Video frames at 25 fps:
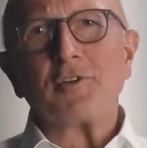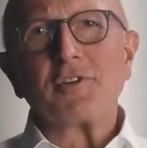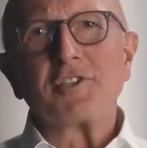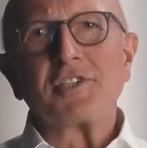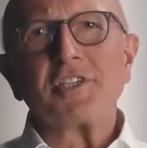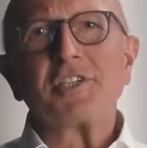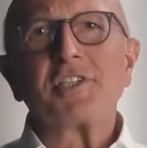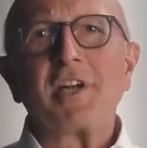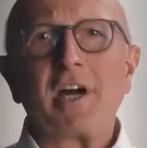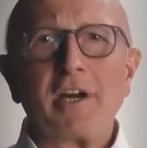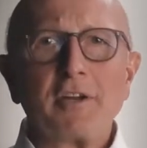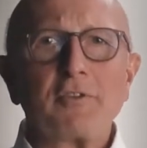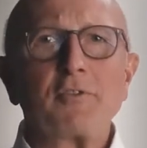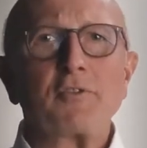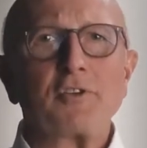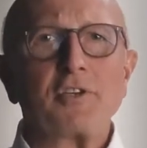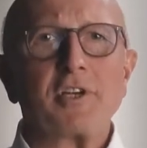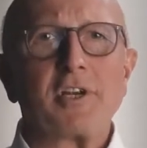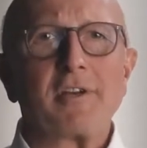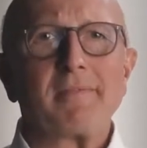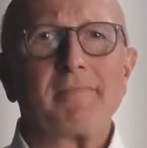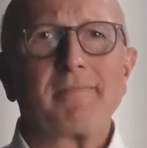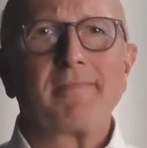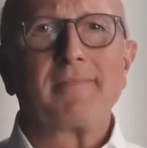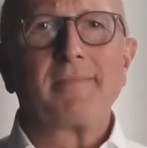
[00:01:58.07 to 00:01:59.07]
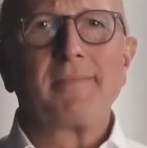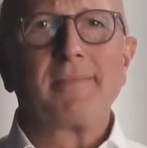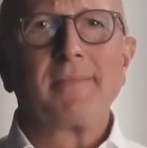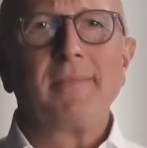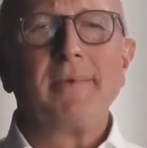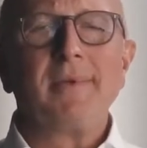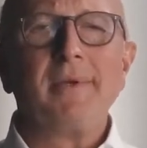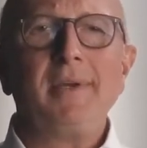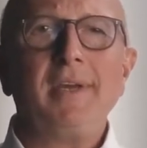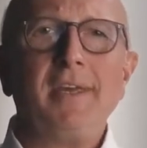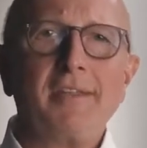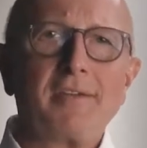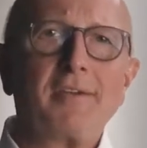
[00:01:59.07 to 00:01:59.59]
Technically,
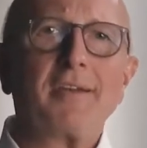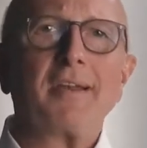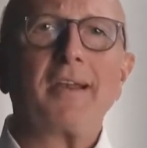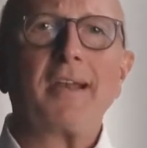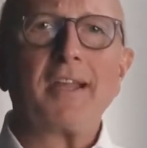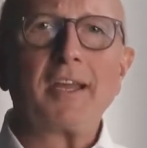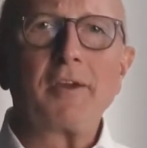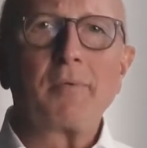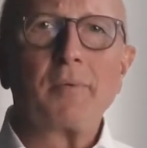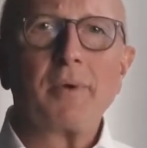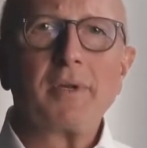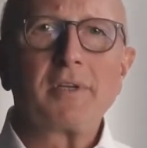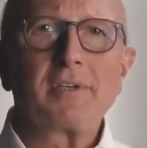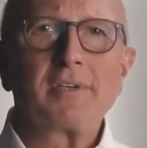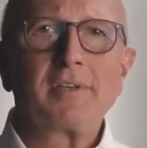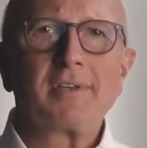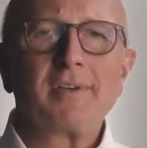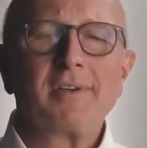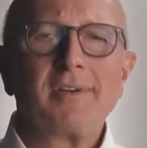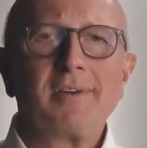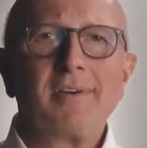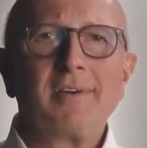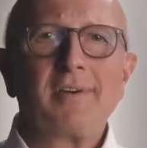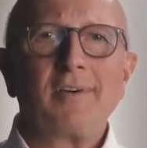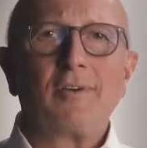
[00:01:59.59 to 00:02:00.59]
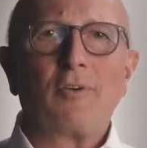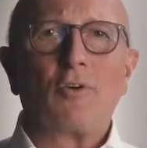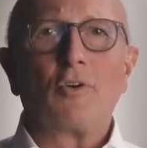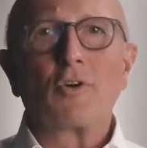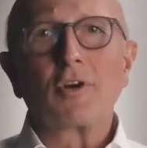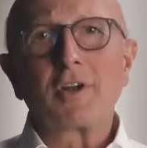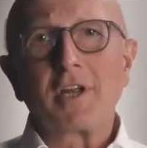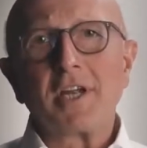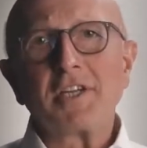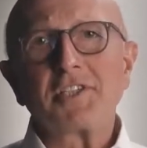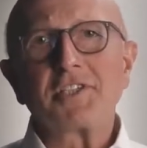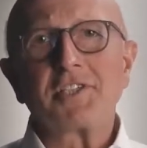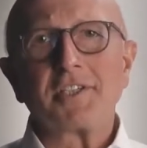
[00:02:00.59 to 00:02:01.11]
we can perform both.
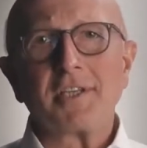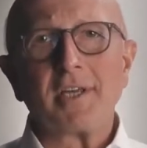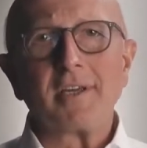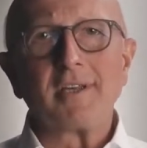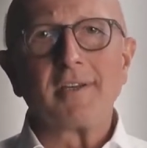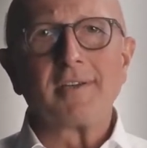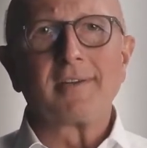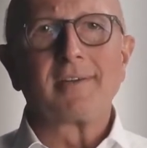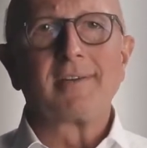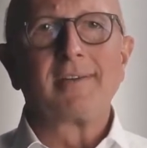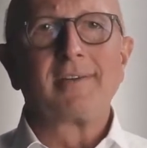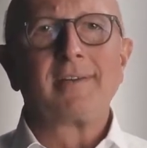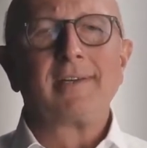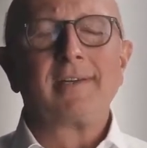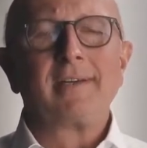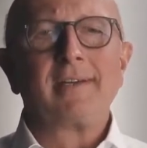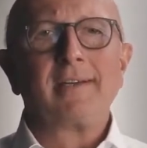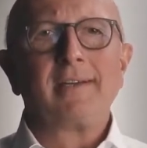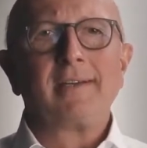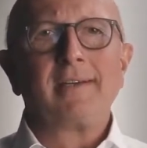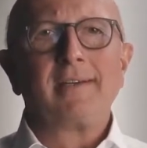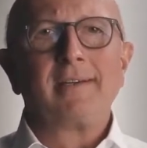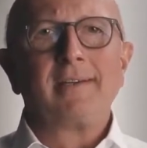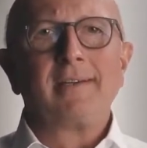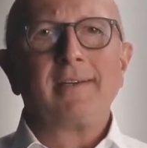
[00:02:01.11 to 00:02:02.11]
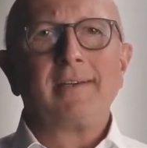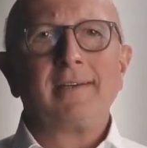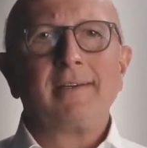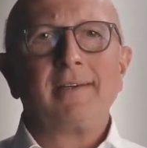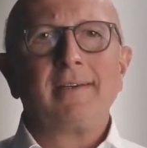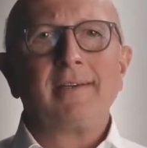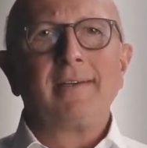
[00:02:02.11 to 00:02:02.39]
Our clear preference